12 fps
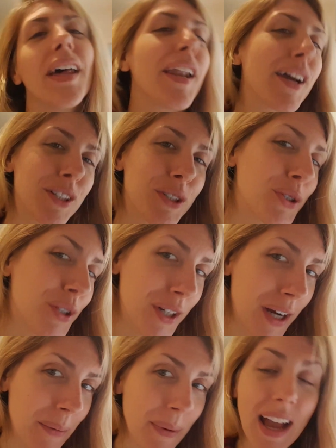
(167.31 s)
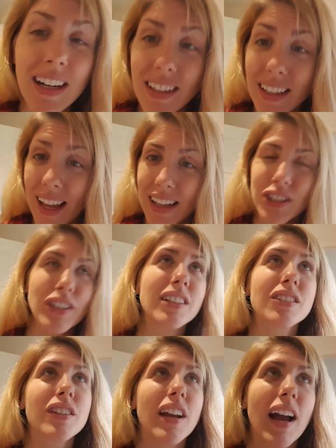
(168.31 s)
an extra cup. Actually, actually
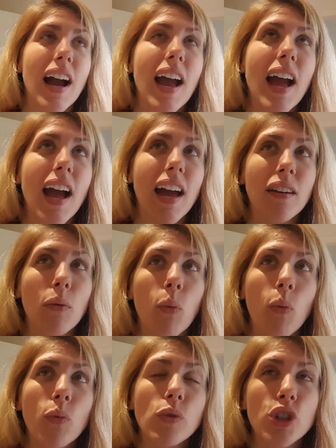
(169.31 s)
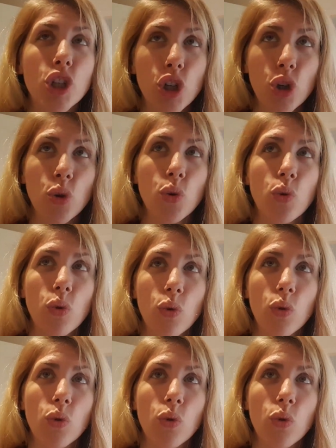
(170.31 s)
yesterday I had two